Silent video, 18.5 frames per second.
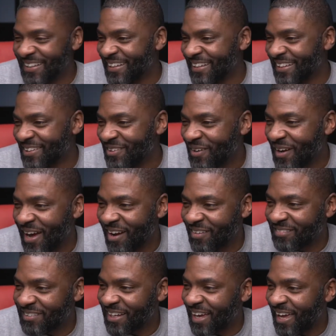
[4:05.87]
You
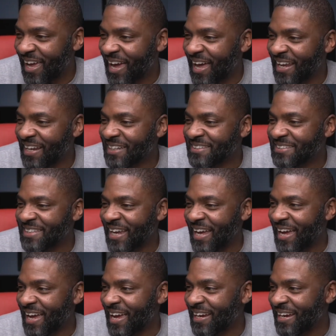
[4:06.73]
having the
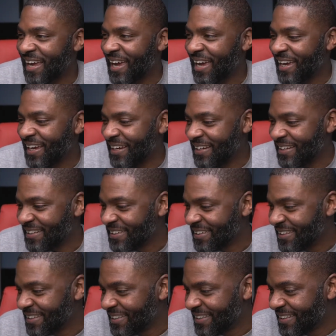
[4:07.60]
Alentine A.
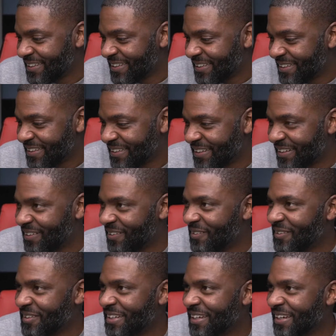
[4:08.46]

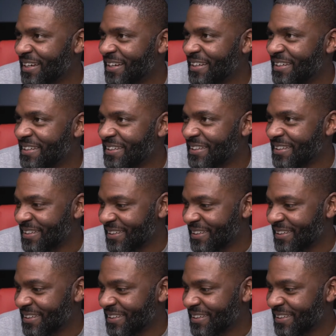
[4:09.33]
Okay.